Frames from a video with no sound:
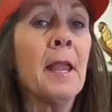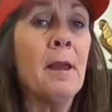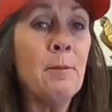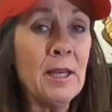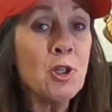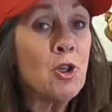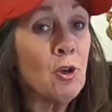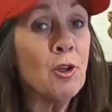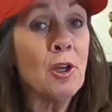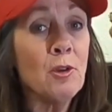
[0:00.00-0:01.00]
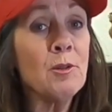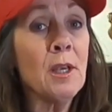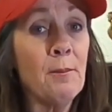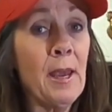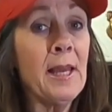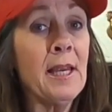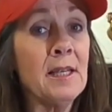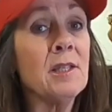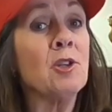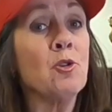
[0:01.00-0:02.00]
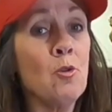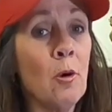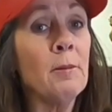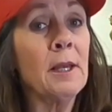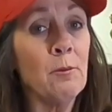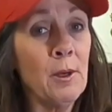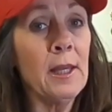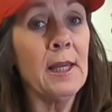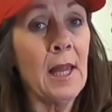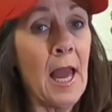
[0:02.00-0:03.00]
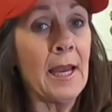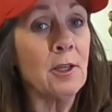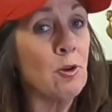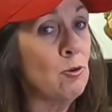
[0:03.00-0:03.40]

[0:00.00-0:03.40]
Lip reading: and make sure you're using a mayonnaise that you normally really like.